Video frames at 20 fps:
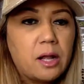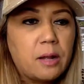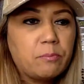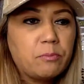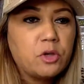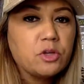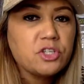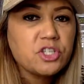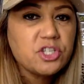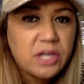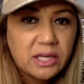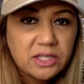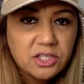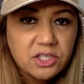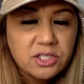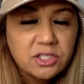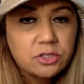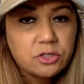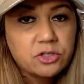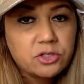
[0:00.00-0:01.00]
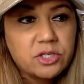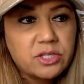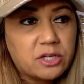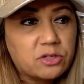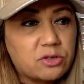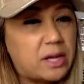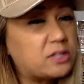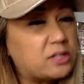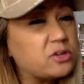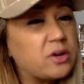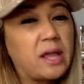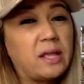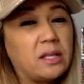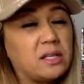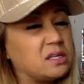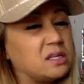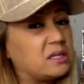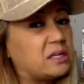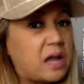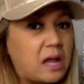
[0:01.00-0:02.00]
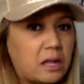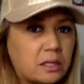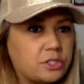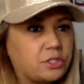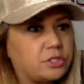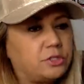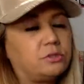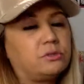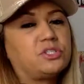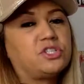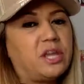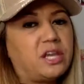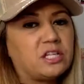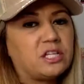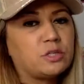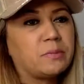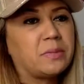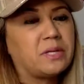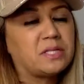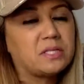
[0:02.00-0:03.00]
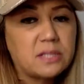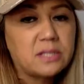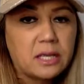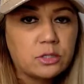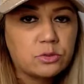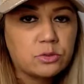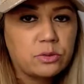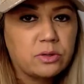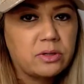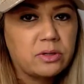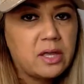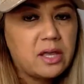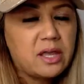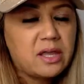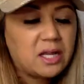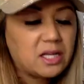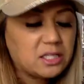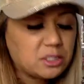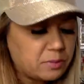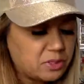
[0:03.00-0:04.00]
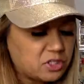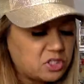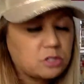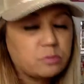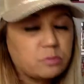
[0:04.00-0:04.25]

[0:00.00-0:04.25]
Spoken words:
your changes in your schedule. I try not to change my schedule as much as